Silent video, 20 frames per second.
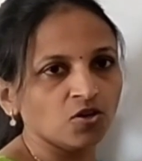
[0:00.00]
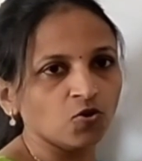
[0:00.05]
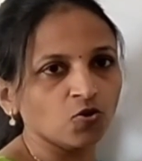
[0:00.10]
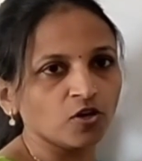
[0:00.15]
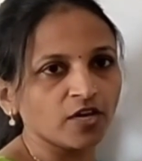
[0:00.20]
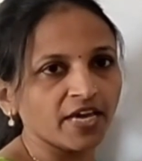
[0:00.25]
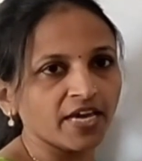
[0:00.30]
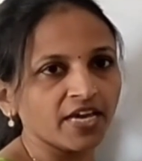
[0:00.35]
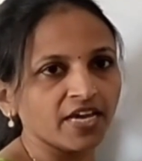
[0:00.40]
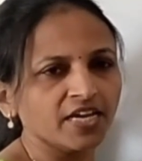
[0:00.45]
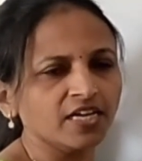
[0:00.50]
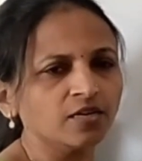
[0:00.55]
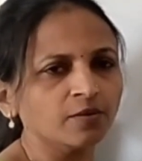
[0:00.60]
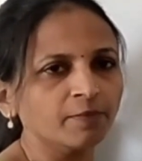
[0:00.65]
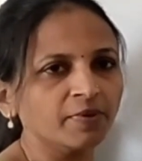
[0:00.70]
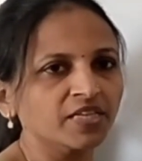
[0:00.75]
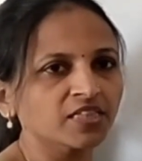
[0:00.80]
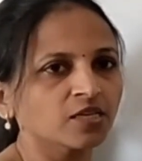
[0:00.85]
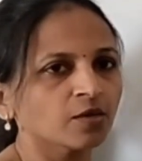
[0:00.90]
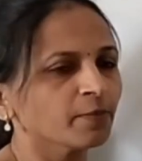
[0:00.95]
Okay,
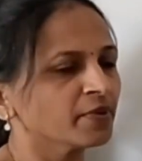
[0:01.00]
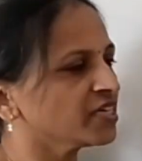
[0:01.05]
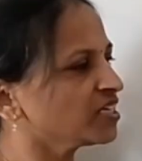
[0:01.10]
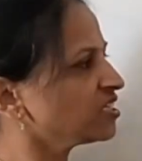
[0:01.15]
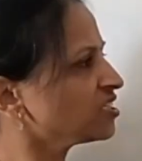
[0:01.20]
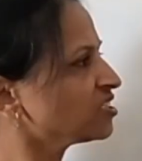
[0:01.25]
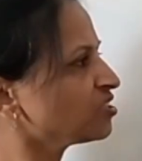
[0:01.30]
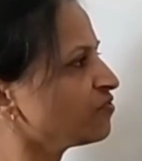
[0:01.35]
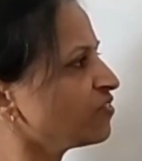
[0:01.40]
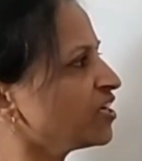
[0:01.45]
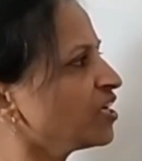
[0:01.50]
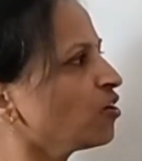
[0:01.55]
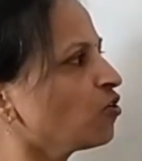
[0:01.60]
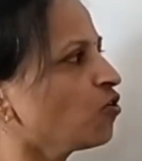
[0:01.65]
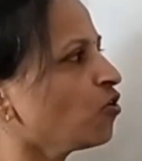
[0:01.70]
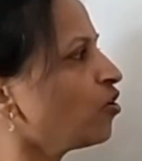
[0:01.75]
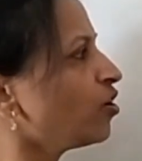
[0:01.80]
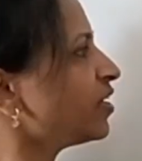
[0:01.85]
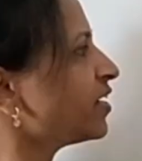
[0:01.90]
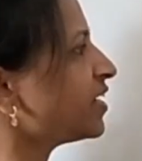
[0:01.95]
in mathematics we have
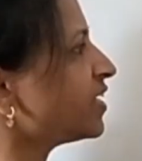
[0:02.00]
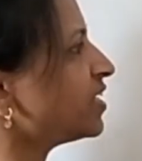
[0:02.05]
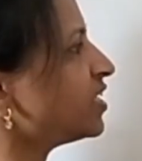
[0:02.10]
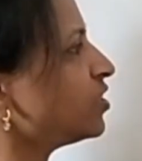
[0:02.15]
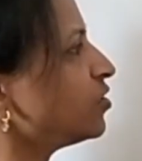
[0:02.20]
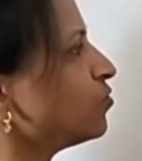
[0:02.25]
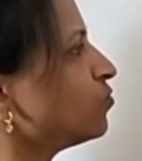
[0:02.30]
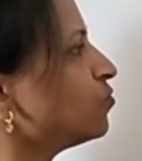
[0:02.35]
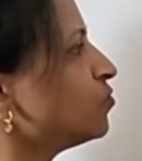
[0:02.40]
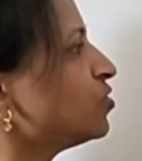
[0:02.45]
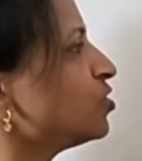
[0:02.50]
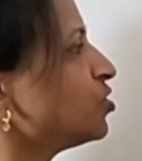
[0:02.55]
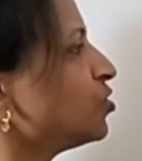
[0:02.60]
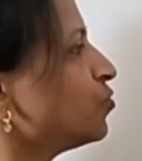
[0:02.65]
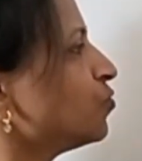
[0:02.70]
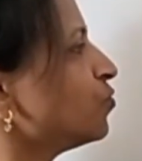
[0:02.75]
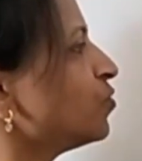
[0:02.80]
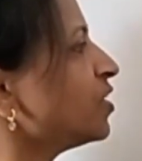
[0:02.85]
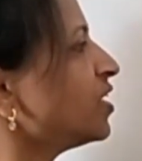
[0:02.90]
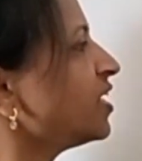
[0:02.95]
already used
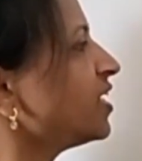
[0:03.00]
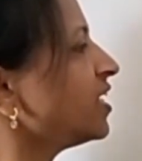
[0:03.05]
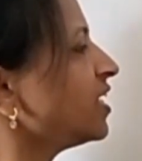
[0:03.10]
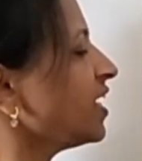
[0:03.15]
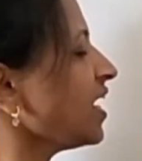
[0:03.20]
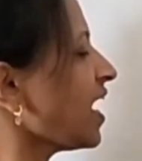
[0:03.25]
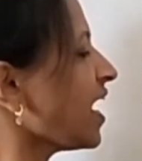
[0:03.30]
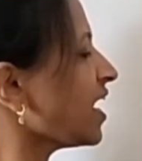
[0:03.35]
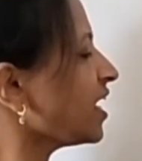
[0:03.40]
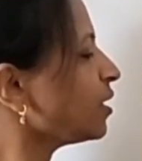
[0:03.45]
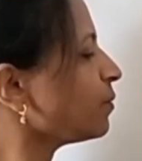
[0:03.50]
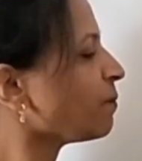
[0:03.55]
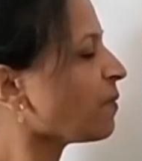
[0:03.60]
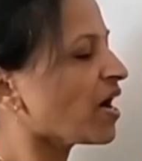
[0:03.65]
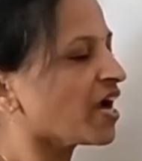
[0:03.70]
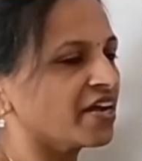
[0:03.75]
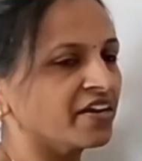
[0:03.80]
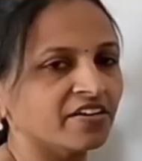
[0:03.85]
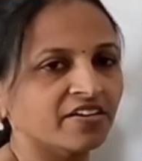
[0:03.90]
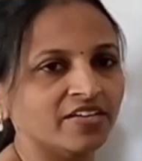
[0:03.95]
unary and
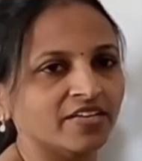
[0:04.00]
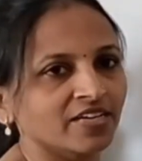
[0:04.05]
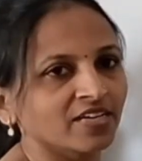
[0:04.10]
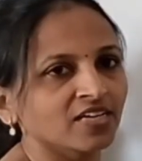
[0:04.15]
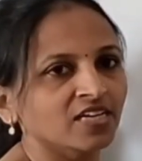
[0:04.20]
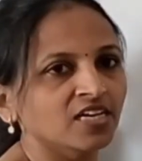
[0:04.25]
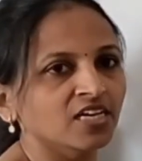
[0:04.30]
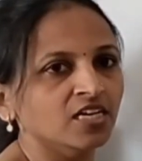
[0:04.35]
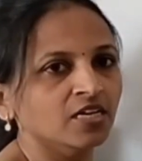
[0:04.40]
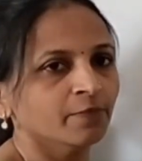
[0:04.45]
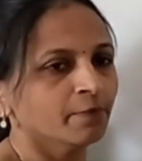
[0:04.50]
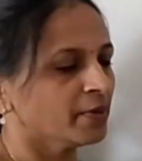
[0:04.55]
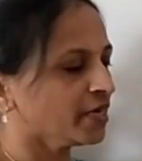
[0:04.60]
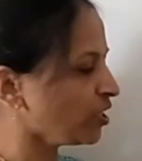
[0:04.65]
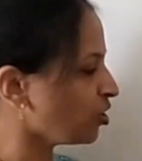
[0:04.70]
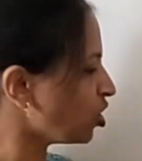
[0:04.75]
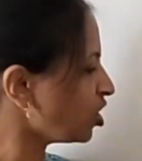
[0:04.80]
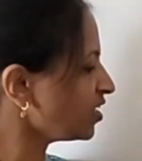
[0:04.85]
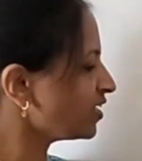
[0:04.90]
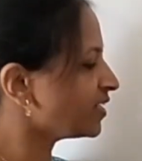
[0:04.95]
binary,
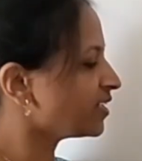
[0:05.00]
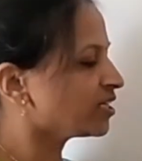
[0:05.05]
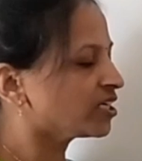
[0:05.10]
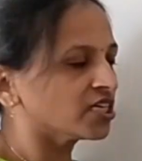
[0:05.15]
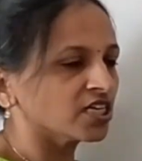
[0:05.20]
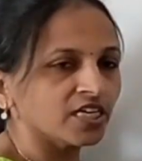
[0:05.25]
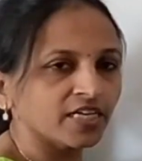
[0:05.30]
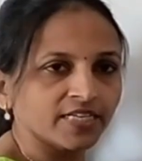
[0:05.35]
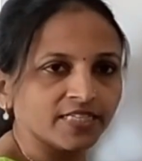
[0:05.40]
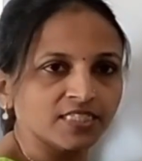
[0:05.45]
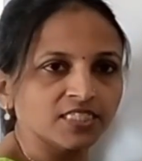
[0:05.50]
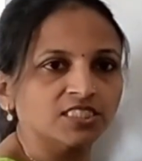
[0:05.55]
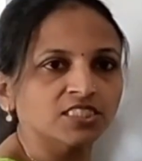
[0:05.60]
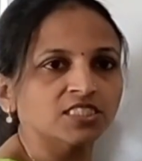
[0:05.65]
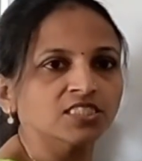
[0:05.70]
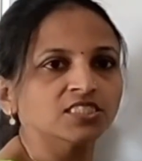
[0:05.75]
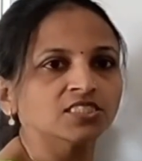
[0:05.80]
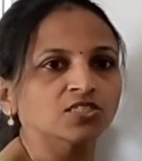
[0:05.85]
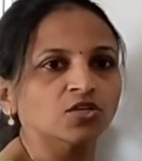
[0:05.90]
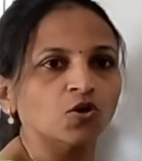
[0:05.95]
but not ternary.
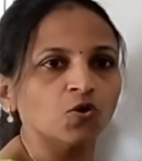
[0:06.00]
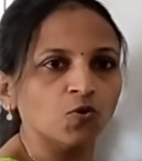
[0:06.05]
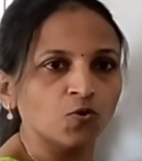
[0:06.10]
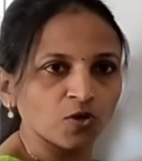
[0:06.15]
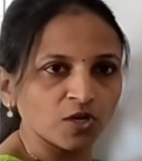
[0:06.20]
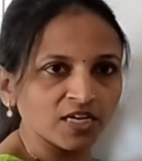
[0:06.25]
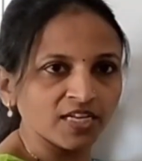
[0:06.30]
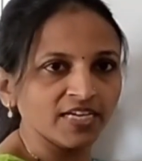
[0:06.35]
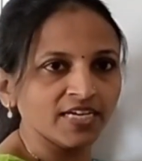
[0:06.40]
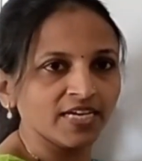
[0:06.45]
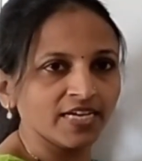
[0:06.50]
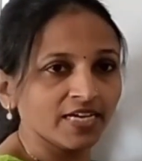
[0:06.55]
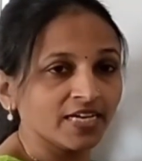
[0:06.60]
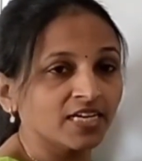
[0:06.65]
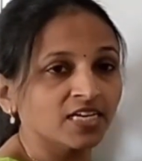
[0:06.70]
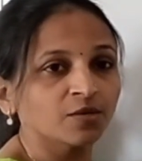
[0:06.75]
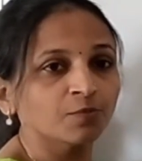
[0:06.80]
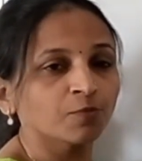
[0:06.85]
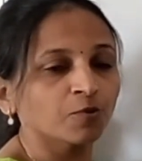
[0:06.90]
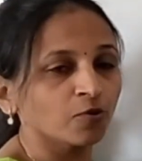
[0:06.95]
This is
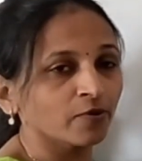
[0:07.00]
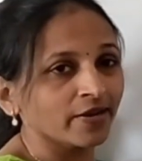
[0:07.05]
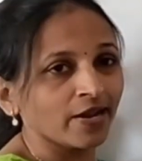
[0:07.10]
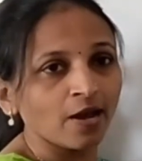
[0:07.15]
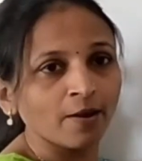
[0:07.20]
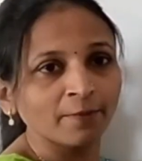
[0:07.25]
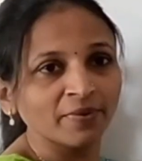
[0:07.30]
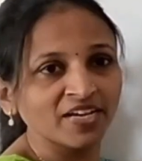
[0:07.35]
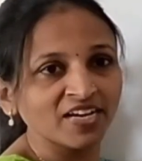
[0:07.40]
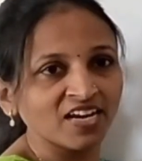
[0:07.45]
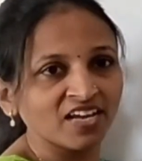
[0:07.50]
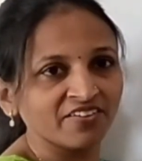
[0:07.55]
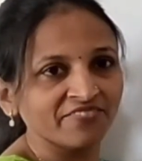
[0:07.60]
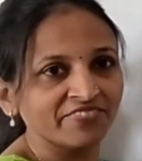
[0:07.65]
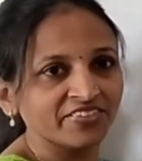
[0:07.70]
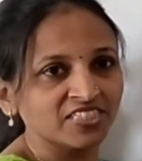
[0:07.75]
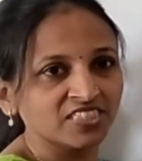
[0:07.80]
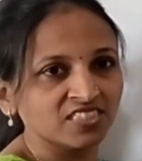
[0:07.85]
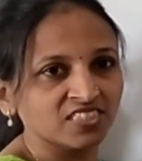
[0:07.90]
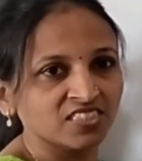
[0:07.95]
only in programming
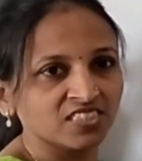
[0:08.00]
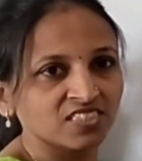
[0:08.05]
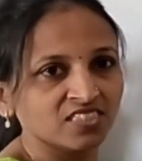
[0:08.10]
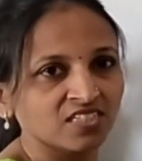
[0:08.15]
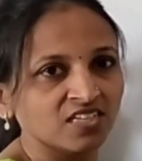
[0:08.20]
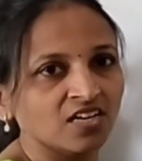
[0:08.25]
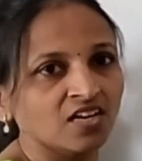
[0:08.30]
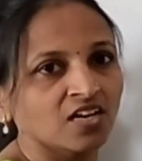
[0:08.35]
languages.